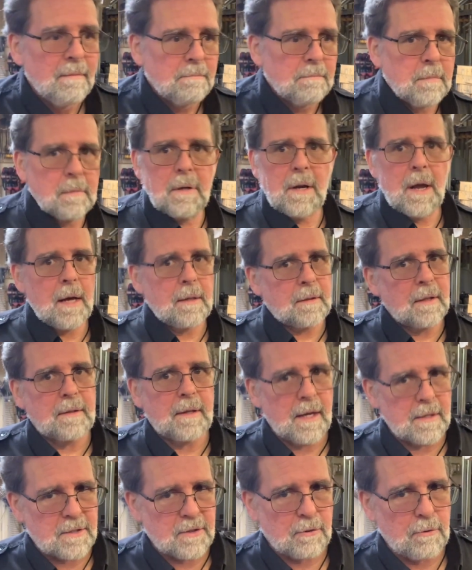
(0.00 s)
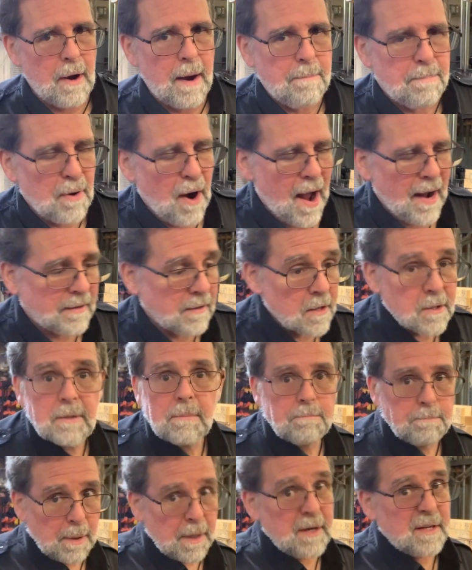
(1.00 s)
Not that that's a great practice,
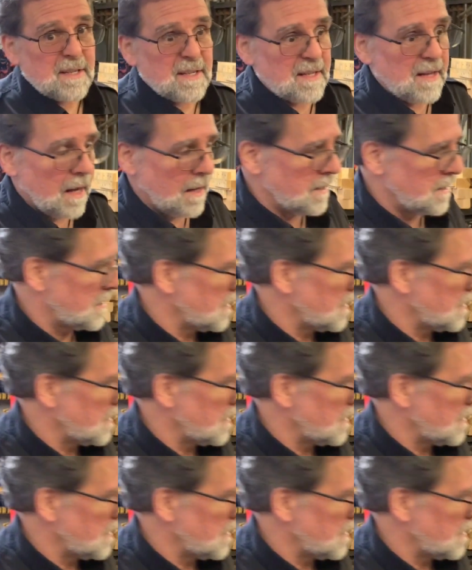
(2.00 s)
but it's done